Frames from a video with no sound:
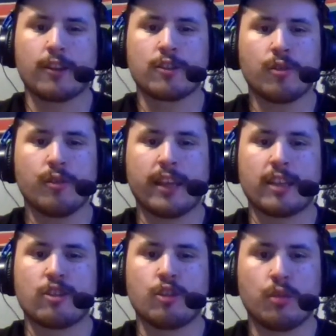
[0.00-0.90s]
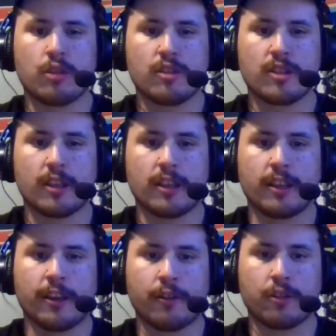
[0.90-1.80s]
There's only like two interesting
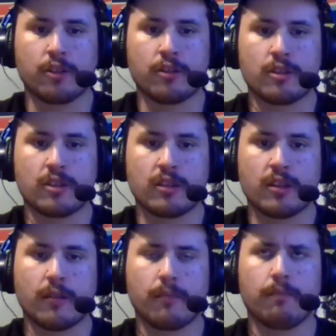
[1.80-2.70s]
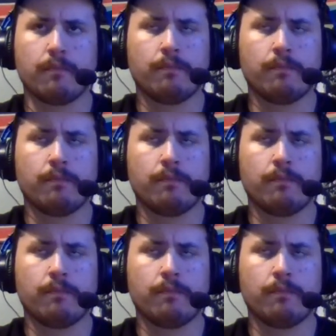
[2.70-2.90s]
characters: the